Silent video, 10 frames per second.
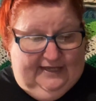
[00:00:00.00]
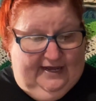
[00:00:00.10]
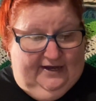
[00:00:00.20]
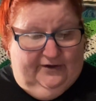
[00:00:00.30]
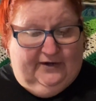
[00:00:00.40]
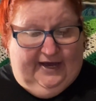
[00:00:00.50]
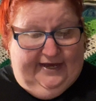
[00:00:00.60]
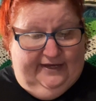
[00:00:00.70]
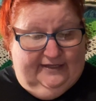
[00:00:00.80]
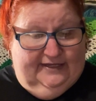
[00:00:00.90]

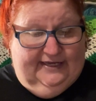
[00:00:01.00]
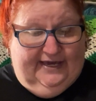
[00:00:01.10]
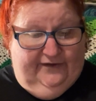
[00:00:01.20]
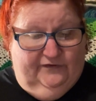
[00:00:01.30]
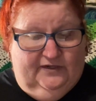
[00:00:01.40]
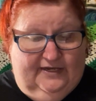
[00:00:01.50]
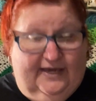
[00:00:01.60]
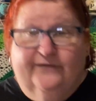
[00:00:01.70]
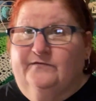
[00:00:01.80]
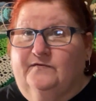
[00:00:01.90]
Okay, the
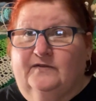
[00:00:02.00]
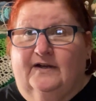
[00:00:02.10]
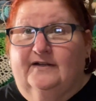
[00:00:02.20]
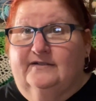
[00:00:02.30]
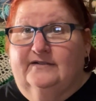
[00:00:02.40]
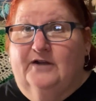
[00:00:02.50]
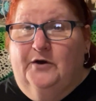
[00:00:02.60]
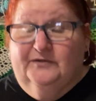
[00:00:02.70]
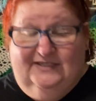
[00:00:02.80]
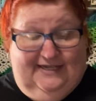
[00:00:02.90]
gift
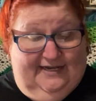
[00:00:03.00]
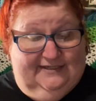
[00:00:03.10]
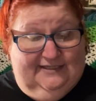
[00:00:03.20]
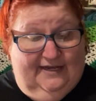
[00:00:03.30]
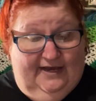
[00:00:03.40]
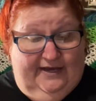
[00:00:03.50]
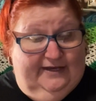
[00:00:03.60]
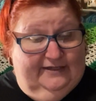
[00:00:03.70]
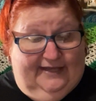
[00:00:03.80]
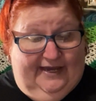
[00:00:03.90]
note says,
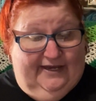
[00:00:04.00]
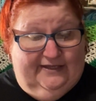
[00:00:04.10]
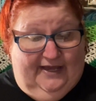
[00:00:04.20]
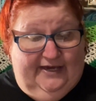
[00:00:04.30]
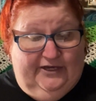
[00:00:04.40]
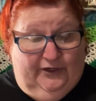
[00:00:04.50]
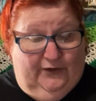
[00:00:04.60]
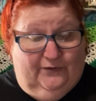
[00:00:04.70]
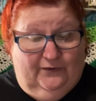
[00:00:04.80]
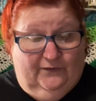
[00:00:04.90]
Thank
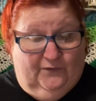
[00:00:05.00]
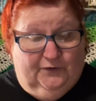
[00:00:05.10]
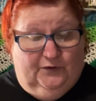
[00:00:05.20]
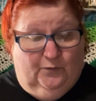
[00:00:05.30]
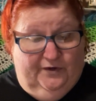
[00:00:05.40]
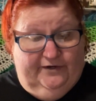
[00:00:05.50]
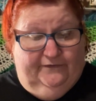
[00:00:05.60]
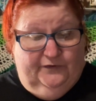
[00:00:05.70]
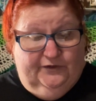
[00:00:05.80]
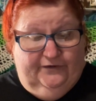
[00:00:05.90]
you for the wonderful